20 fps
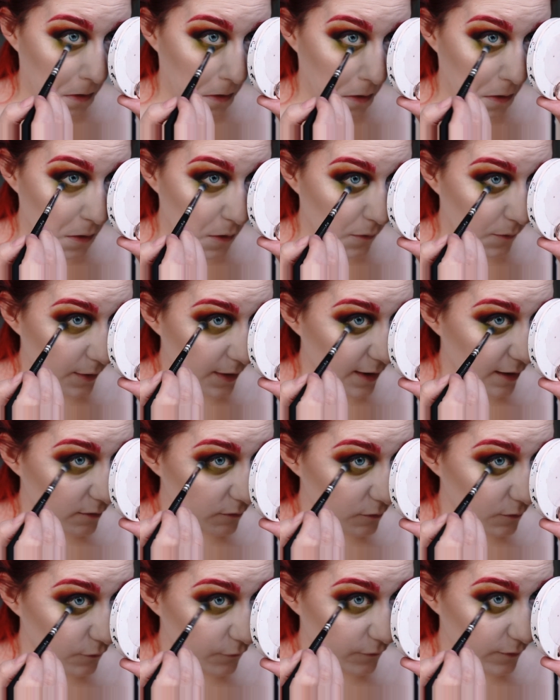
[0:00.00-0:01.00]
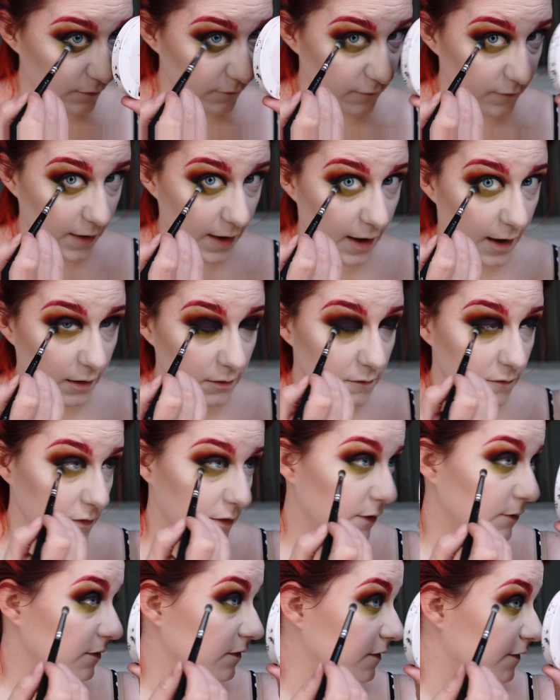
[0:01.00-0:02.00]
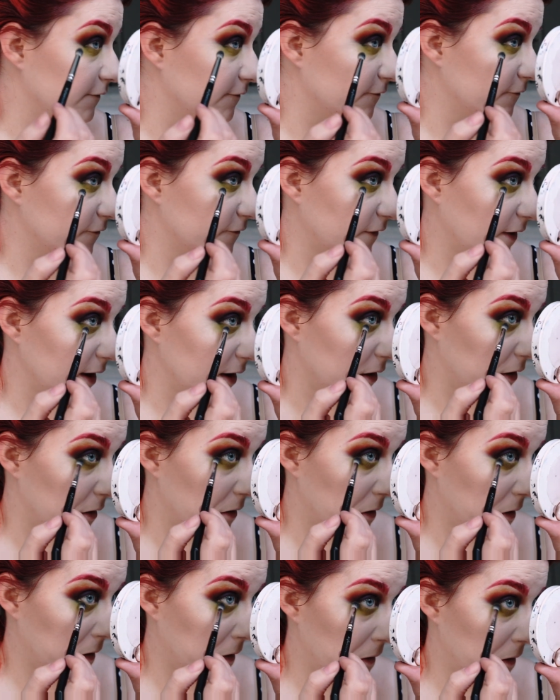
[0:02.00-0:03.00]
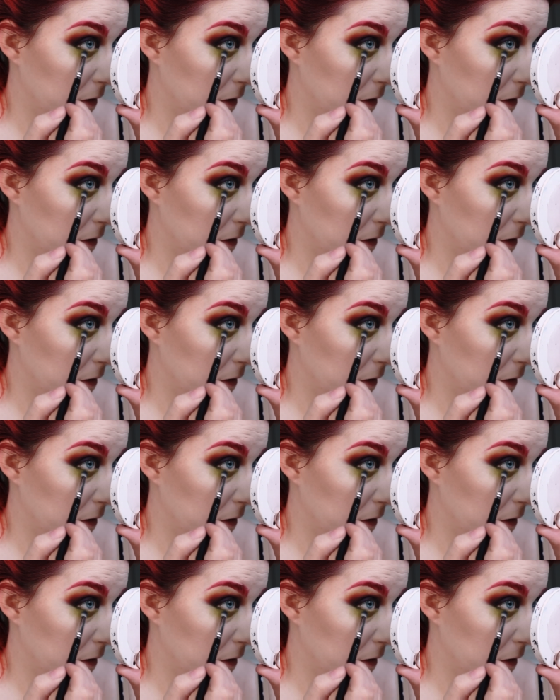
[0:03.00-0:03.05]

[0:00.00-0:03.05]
Oh yeah, so fun fact, there was a fire